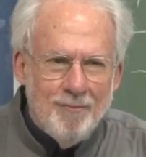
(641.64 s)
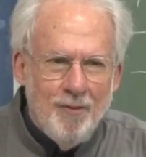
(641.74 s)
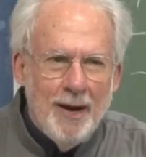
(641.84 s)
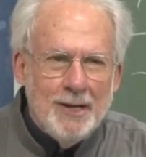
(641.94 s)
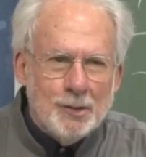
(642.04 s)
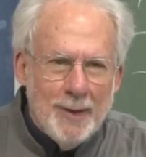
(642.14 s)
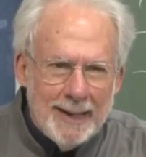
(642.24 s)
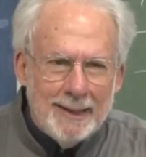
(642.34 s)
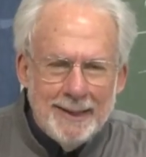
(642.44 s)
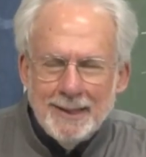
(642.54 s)
that very
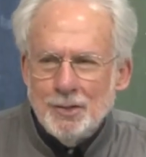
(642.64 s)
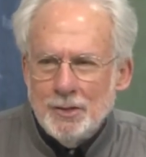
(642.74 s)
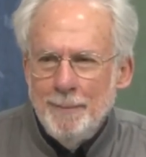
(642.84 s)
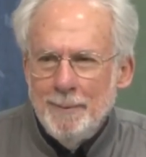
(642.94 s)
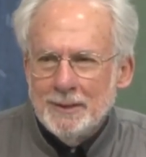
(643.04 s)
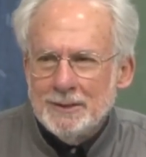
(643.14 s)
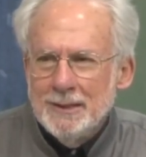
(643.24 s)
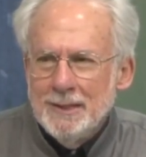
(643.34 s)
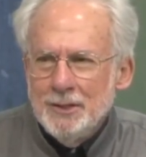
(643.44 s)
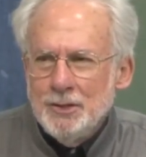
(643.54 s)
directly
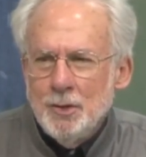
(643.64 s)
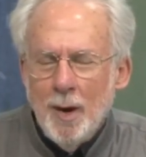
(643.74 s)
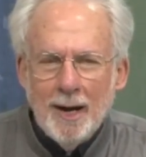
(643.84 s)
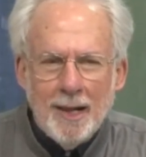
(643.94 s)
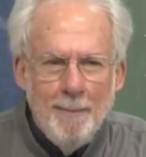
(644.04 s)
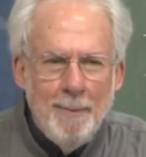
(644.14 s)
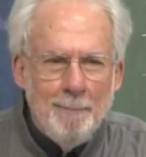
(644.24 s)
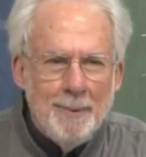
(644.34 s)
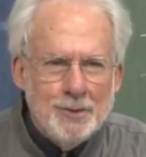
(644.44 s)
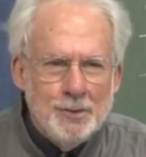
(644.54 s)
contributes to our
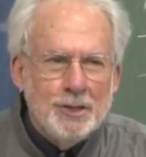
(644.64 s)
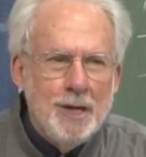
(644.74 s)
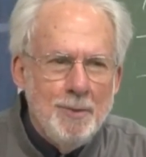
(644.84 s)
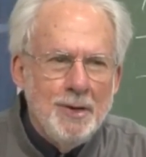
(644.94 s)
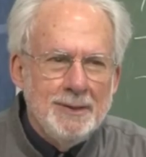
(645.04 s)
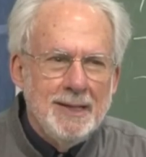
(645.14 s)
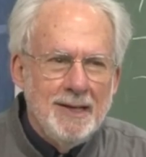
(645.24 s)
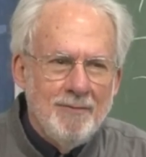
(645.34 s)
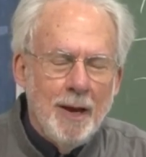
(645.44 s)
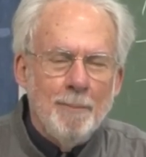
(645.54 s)
commitment to
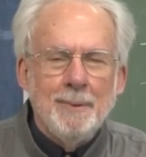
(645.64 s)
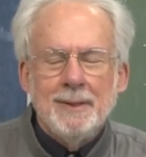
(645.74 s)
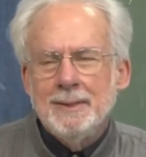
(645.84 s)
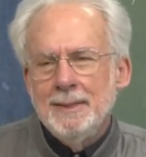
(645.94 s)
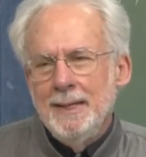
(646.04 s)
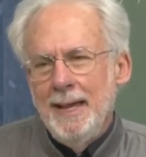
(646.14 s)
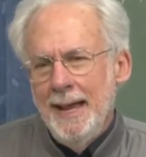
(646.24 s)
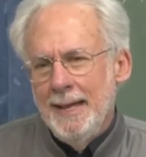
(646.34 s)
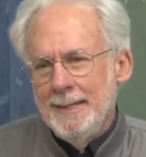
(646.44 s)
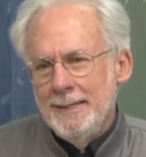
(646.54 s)
community development
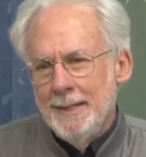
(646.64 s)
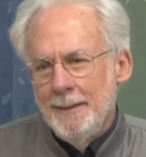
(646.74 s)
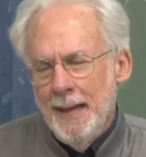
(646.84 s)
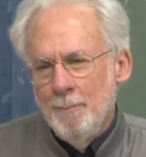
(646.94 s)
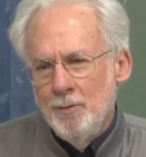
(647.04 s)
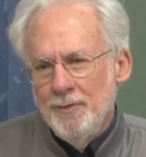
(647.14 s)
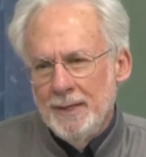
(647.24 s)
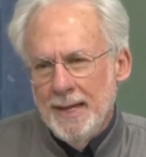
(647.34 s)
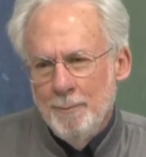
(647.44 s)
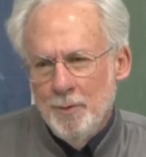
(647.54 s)
and
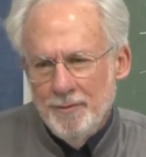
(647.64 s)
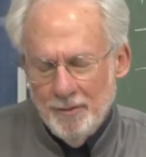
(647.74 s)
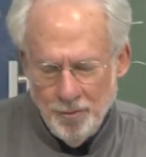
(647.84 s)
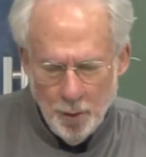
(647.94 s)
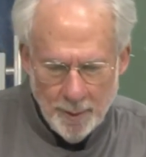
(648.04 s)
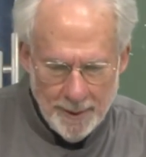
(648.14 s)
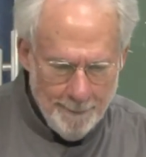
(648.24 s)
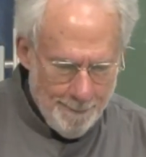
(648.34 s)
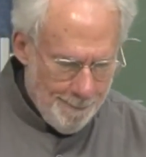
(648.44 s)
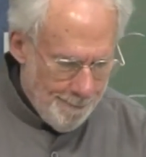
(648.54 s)
moving forward.
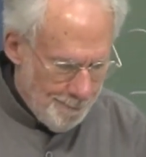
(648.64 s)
